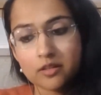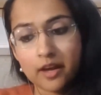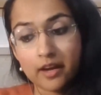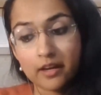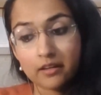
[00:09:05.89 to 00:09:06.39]

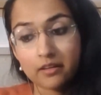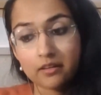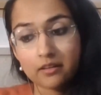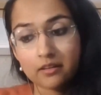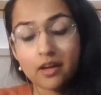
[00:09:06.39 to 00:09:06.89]
that
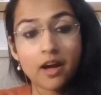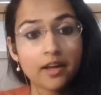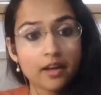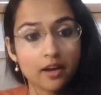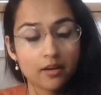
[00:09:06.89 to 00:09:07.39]
I
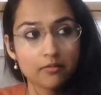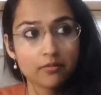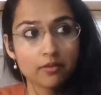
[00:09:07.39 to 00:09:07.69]
have.